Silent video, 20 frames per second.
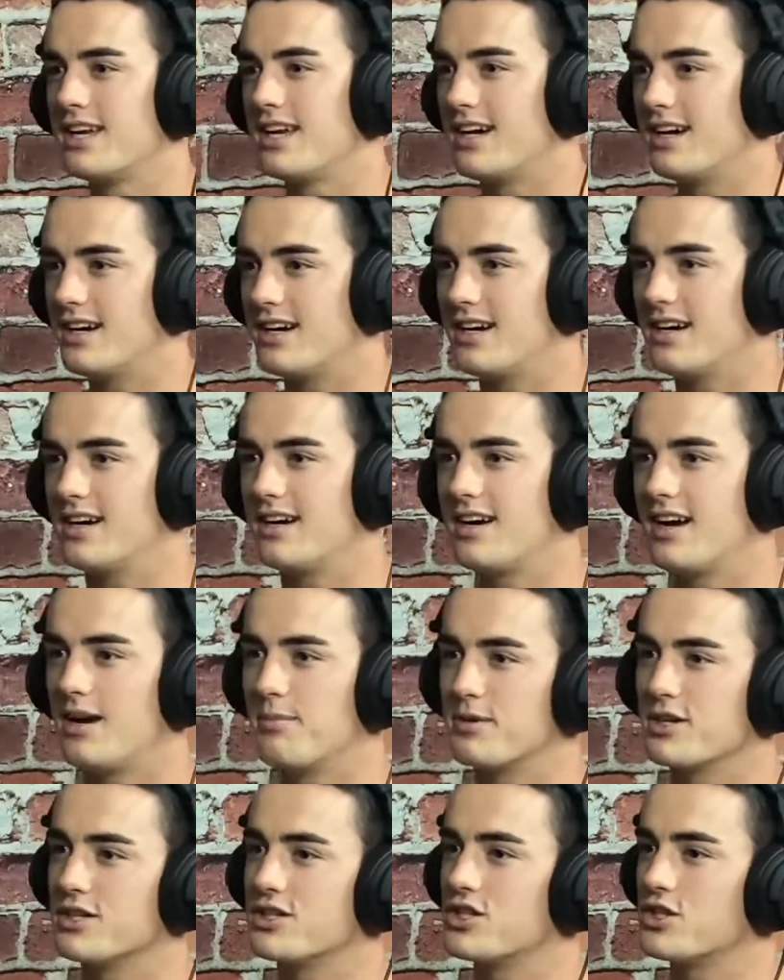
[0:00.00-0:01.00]

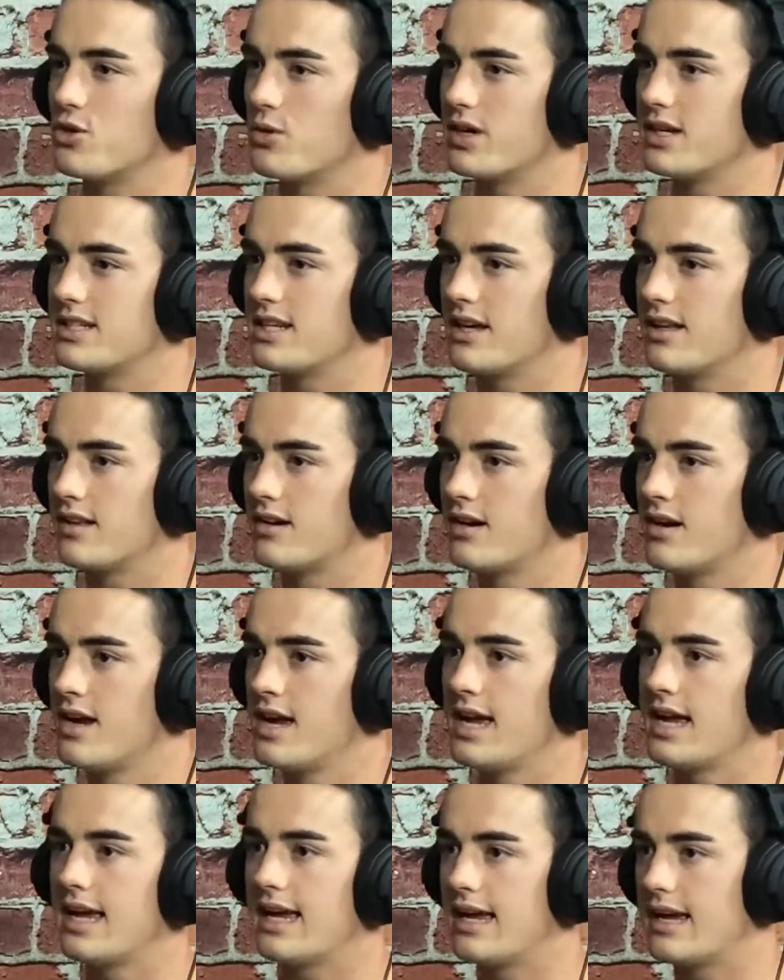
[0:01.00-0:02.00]
I'm a good storyteller.
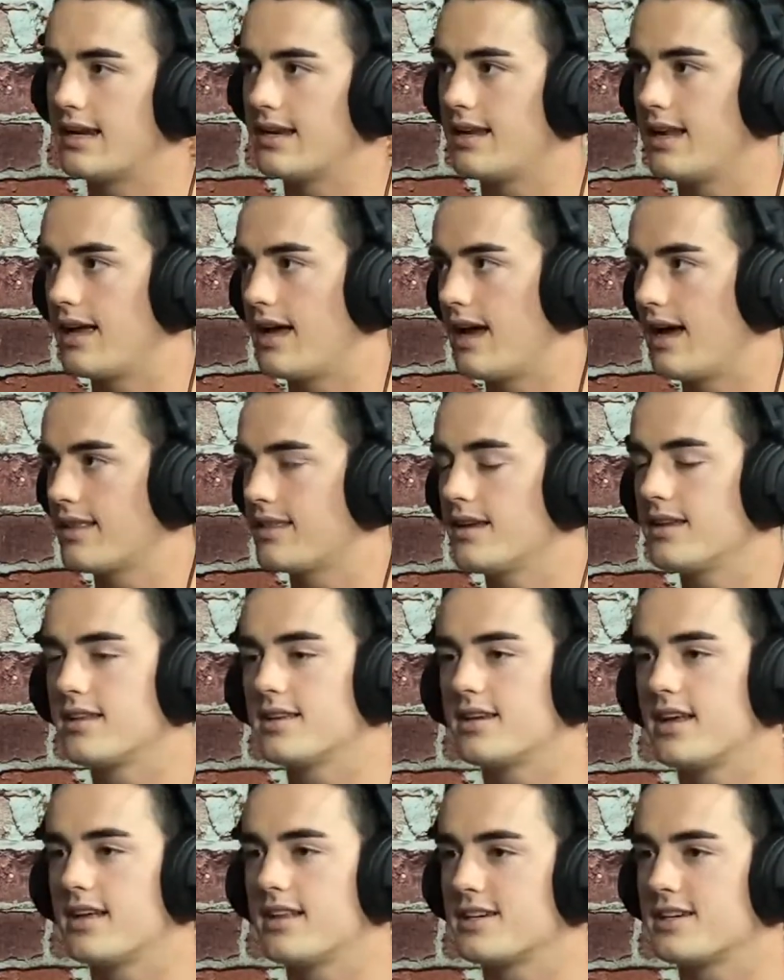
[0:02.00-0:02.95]
And at the end of the day,